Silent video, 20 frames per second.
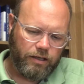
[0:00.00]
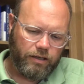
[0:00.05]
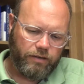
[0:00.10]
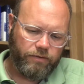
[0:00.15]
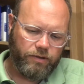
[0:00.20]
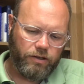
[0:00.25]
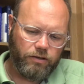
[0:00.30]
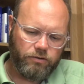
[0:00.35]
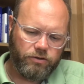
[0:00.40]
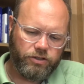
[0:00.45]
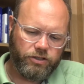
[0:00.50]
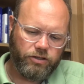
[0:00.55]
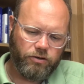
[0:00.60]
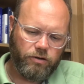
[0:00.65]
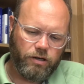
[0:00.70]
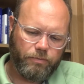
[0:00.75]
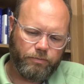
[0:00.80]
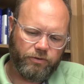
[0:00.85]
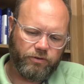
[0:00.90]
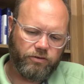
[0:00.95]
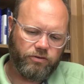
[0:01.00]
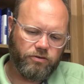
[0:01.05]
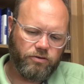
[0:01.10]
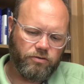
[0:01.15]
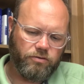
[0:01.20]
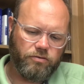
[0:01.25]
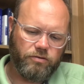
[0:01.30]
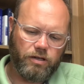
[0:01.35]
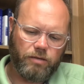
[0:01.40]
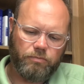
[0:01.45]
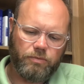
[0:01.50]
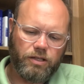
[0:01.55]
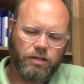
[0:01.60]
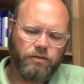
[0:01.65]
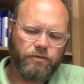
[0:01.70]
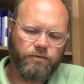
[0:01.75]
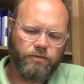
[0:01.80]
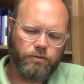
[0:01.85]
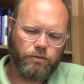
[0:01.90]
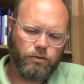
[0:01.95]
If you don't show up soon, I'm
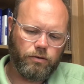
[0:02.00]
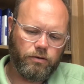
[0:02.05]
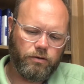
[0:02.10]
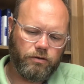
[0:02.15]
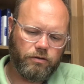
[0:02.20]
done for.